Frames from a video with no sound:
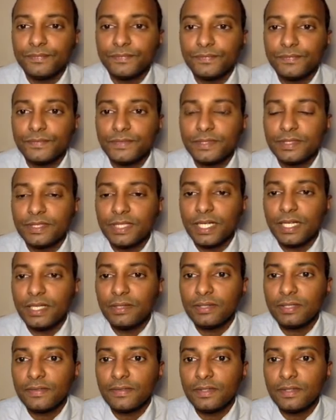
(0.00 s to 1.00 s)
now
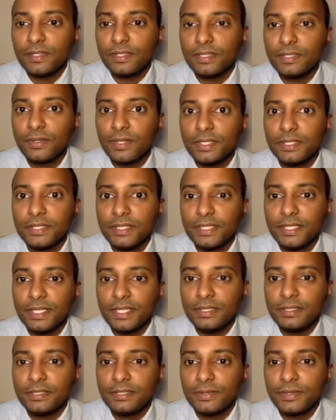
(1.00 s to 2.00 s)
let's have a look at this question
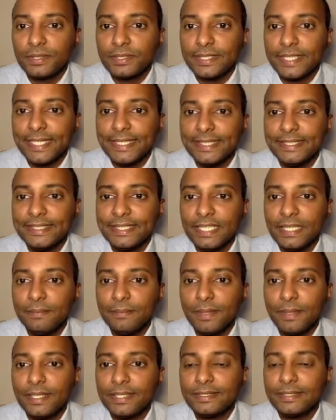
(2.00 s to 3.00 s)
again. So we've got 10c
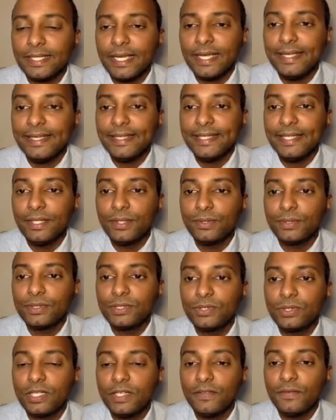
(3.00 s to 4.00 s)
minus 8 equals
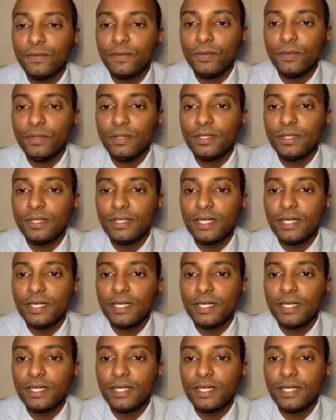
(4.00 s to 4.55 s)
24.